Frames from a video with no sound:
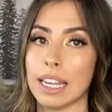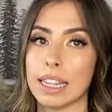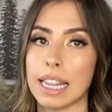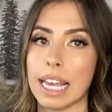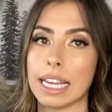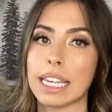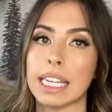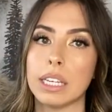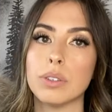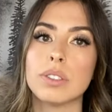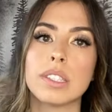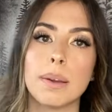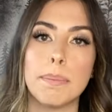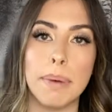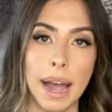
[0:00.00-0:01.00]
Like he used
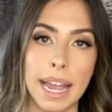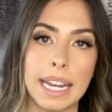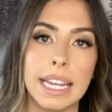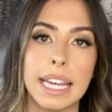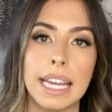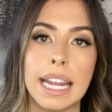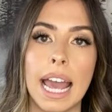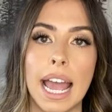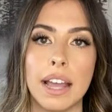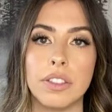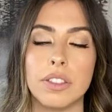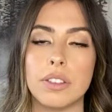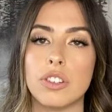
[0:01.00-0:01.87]
to bite it and